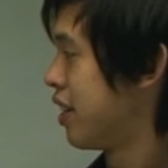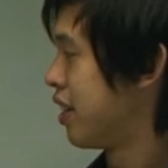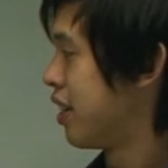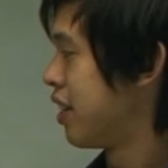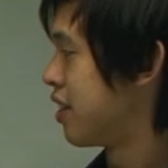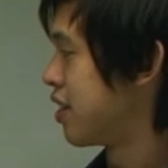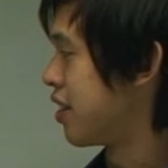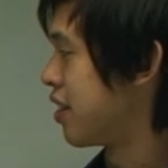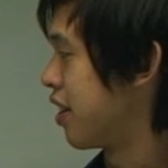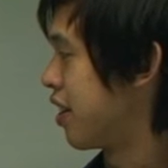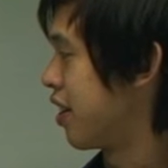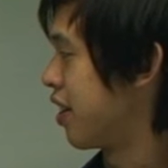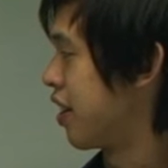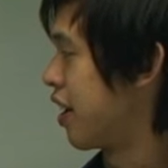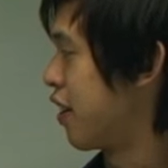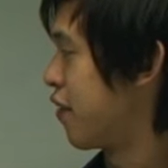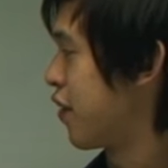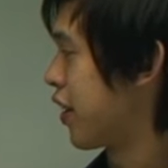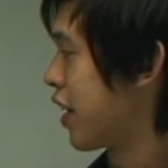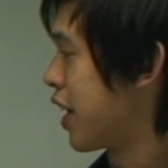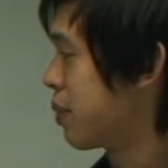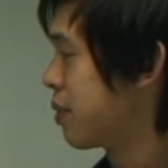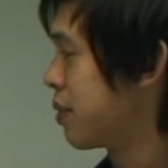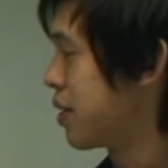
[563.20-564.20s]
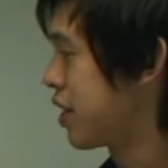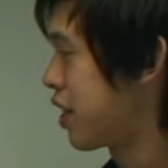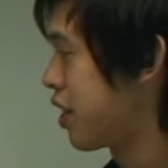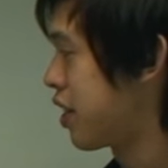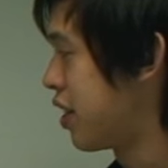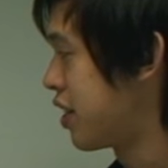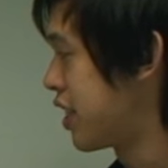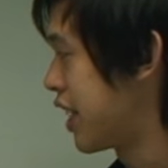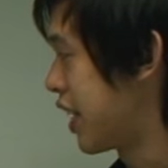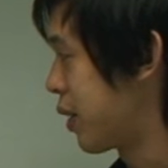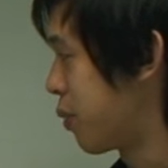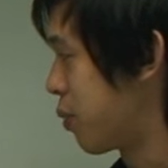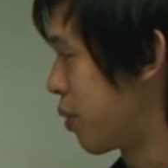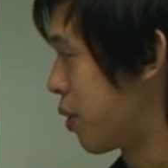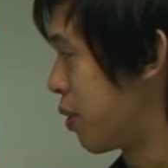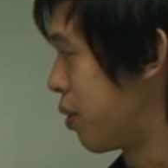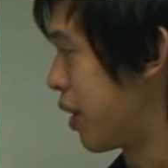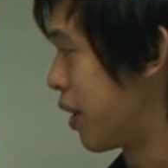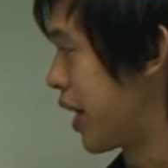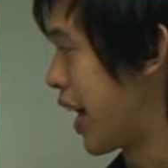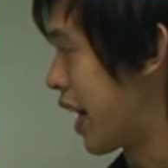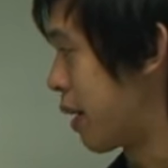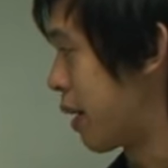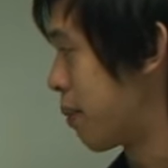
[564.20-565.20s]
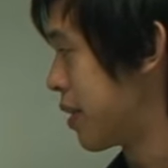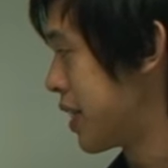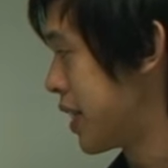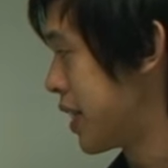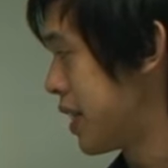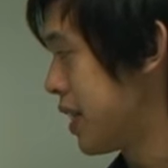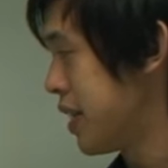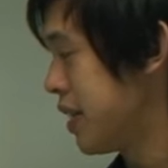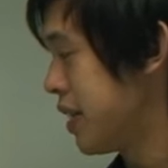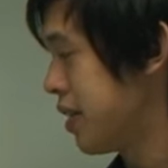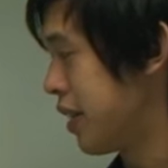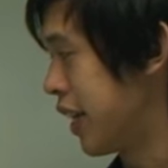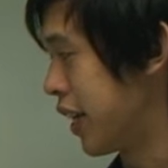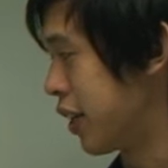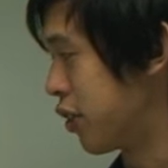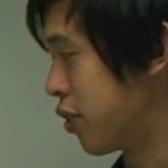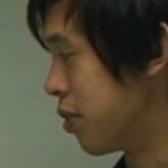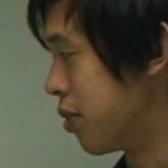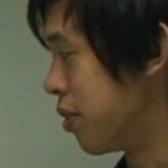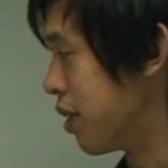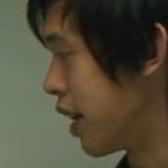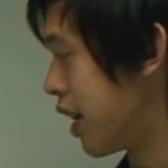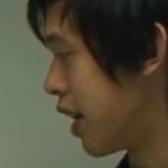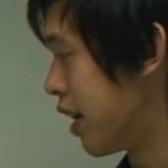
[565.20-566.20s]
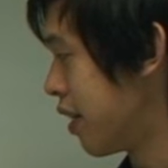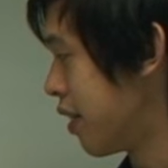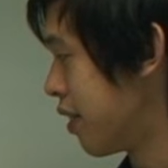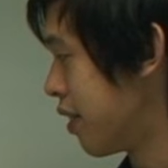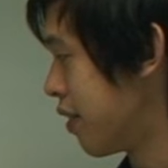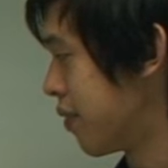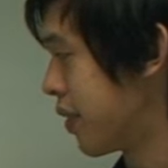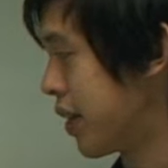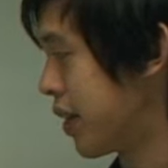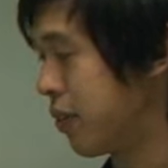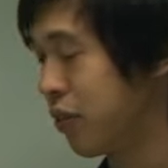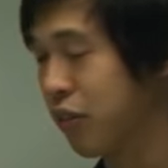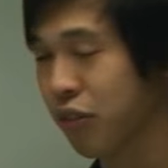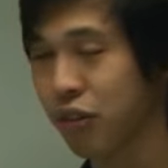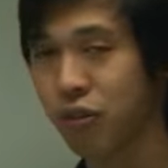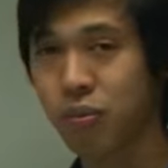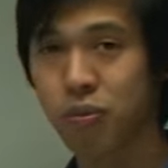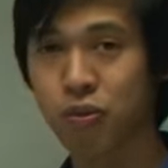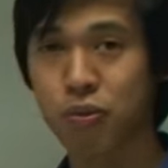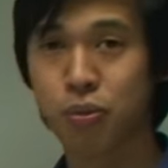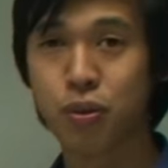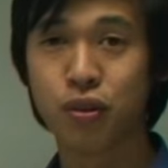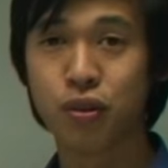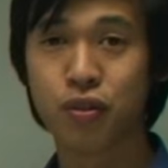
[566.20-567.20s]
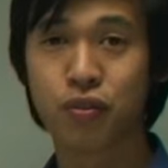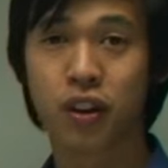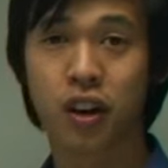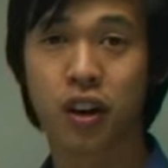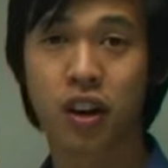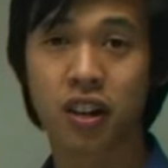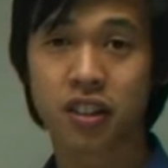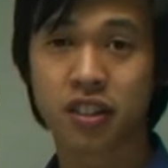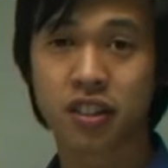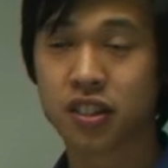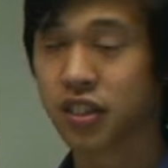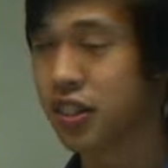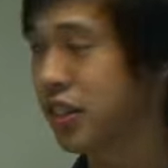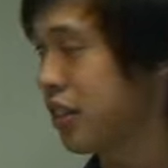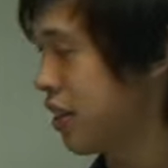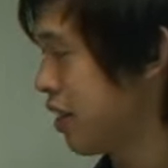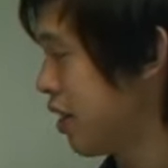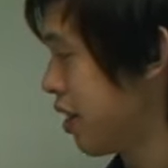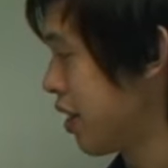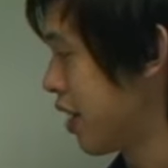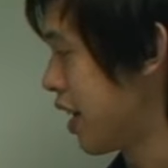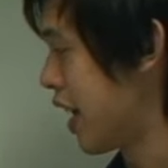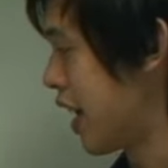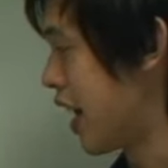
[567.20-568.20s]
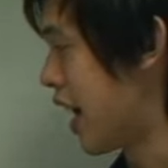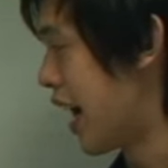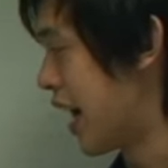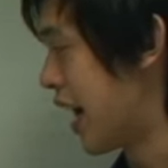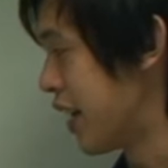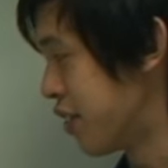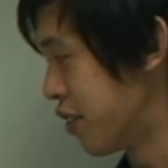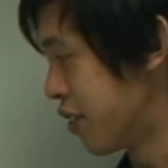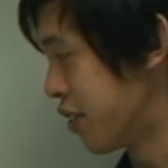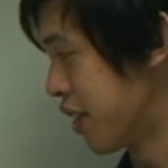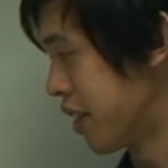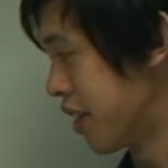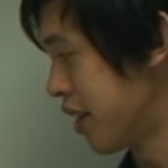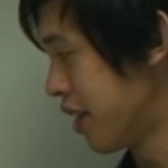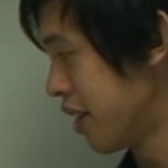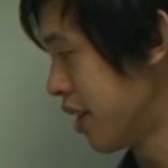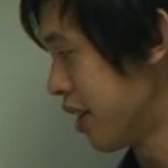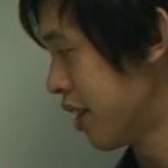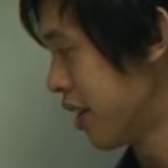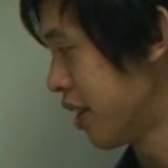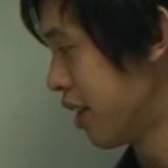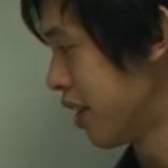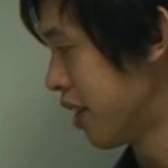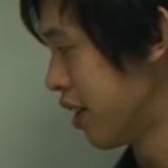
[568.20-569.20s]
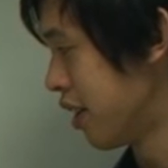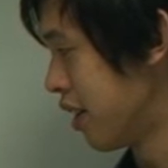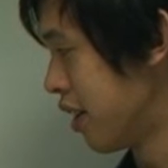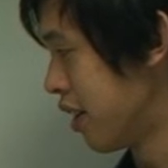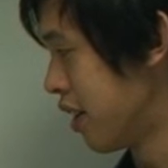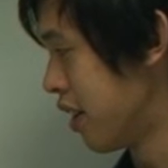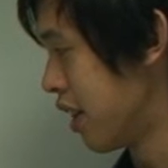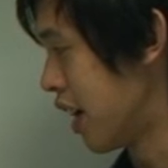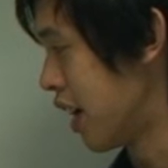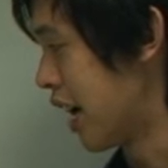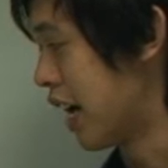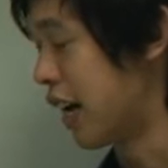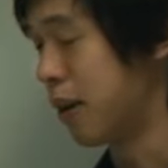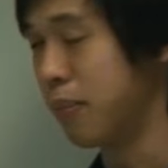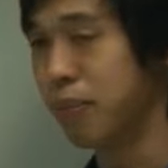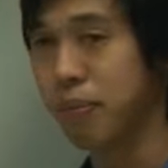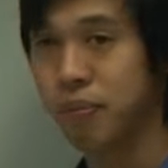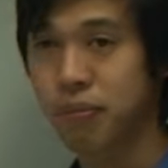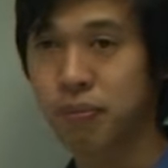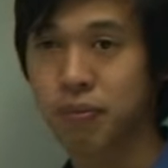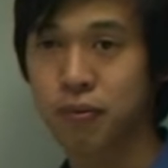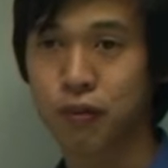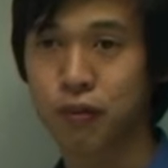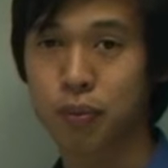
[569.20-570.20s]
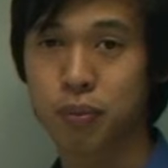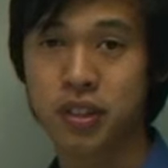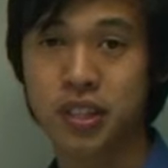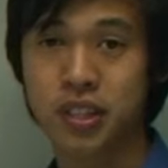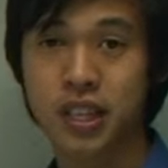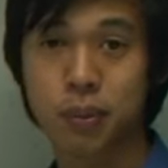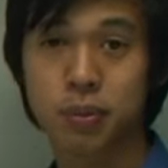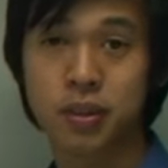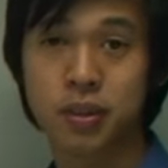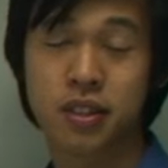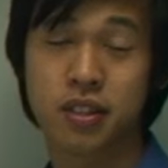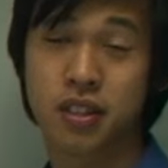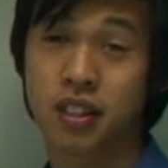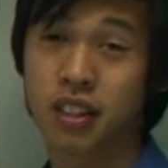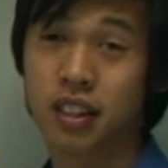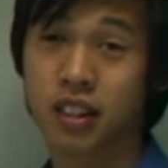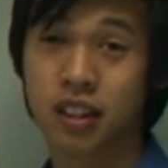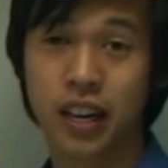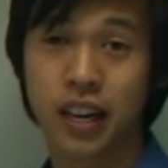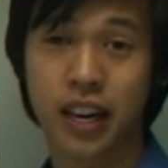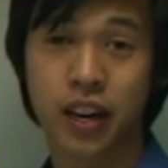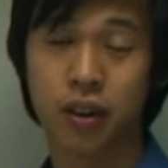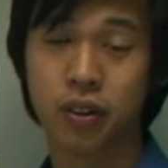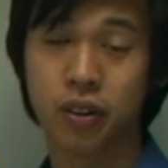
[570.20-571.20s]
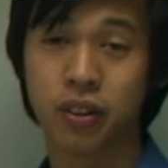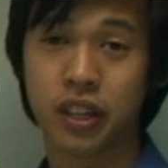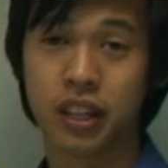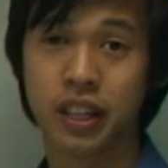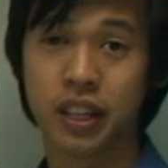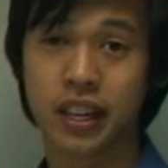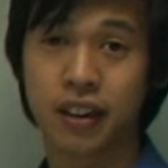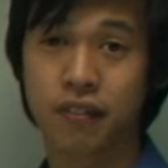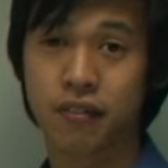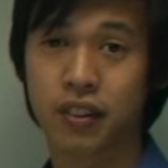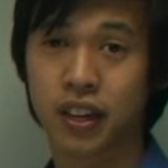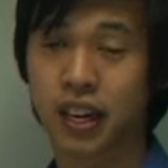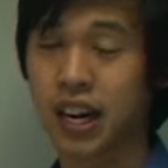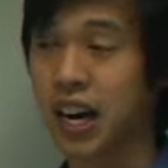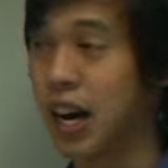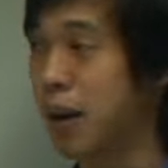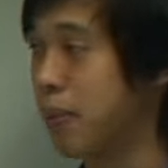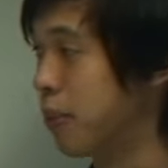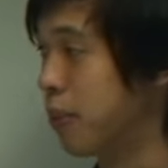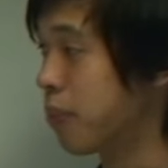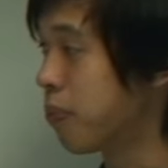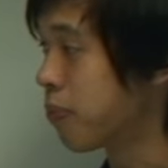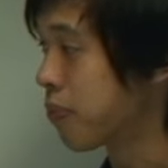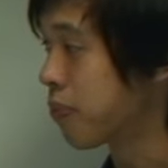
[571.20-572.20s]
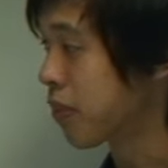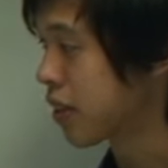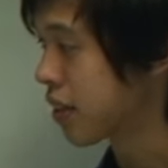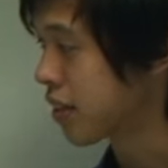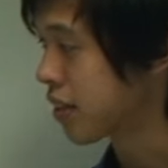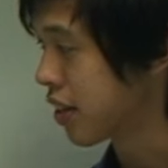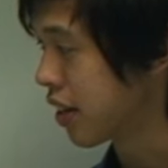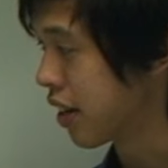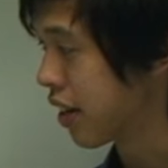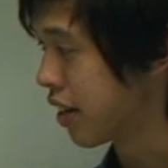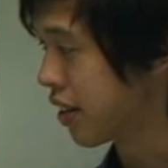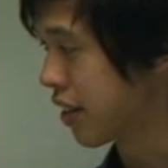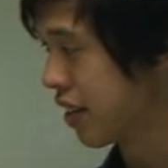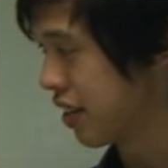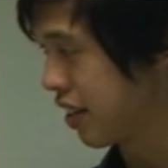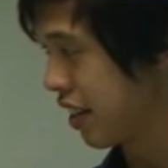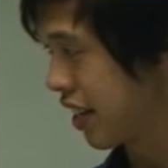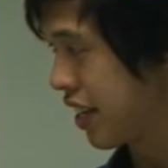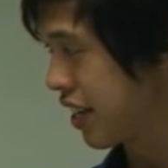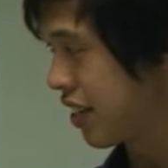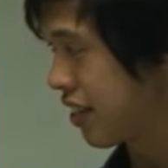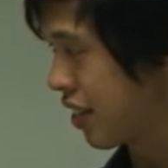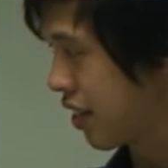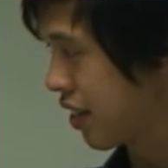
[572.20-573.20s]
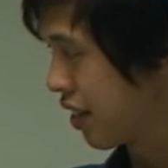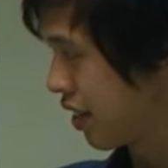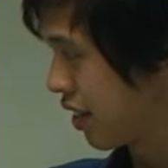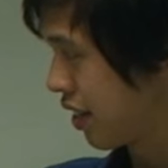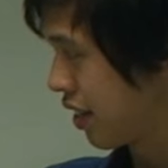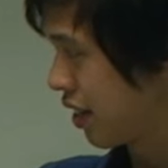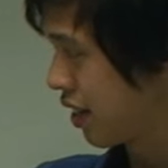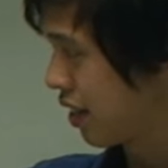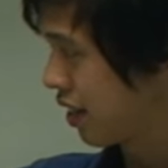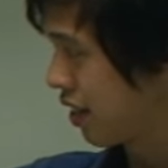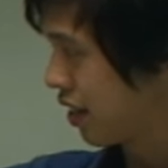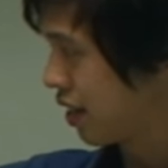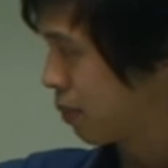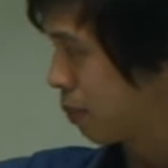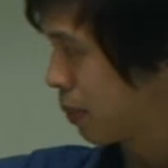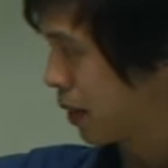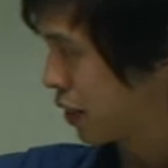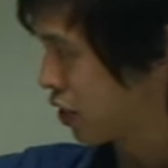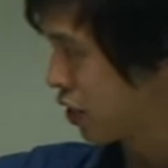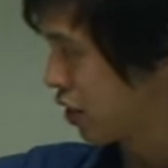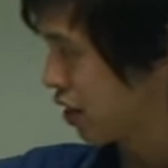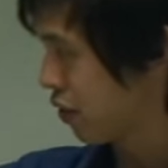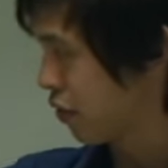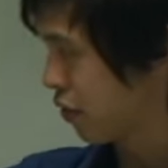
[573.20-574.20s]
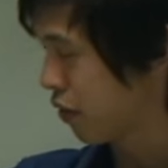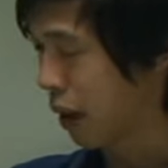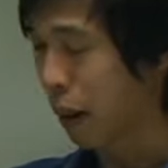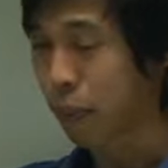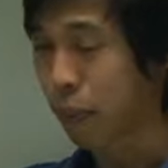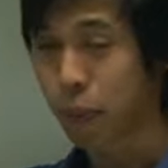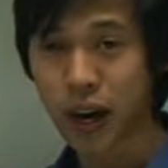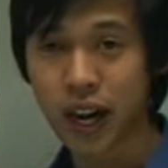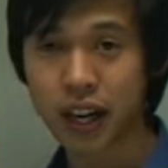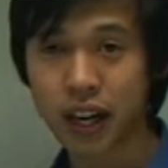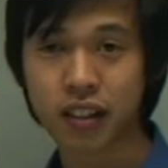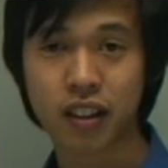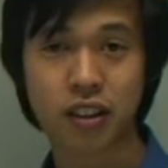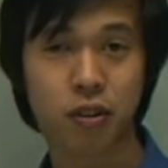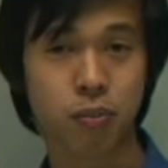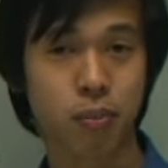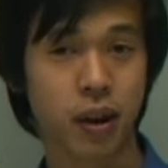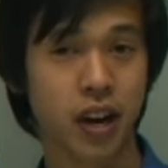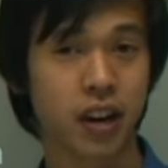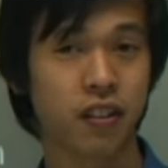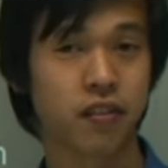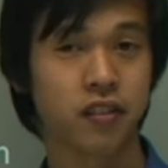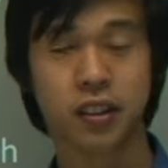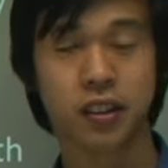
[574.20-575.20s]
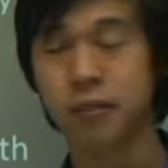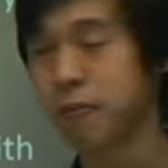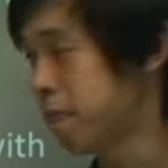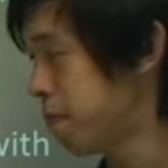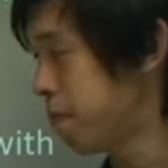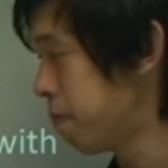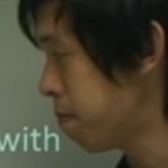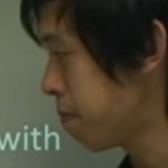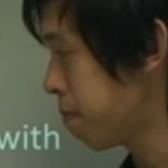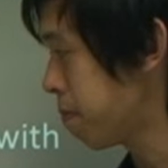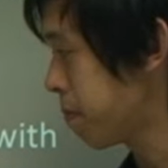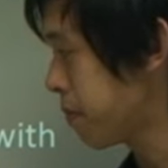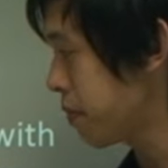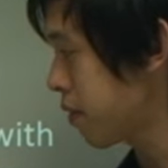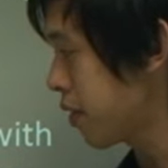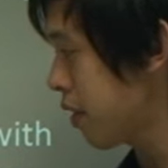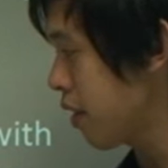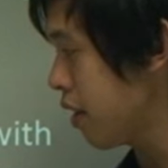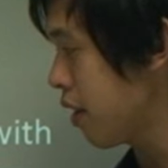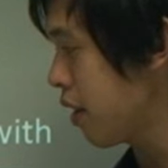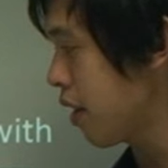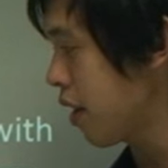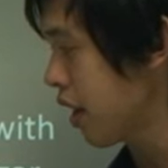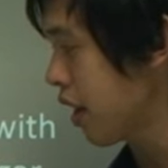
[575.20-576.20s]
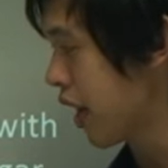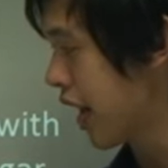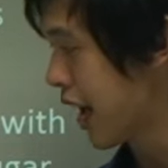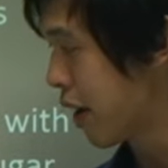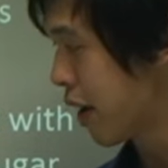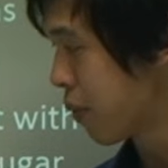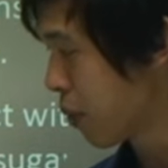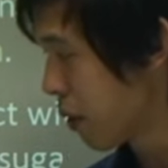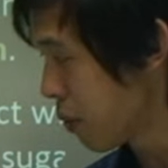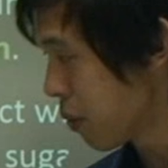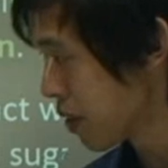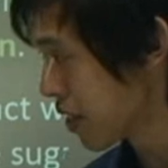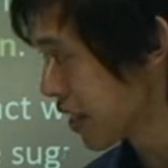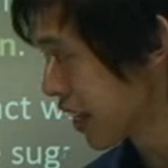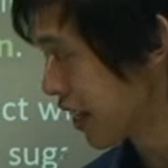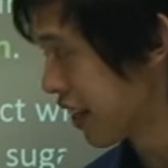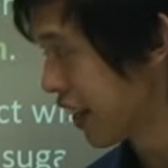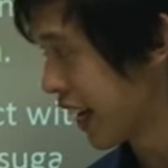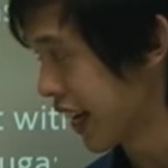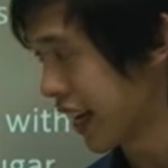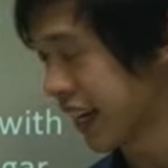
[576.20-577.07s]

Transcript: So if it comes into contact with organic material, like sugar, it will remove oxygen and hydrogen um, from the substance and only leave the carbon. So here's a picture of a prac that you might have done. And what was in that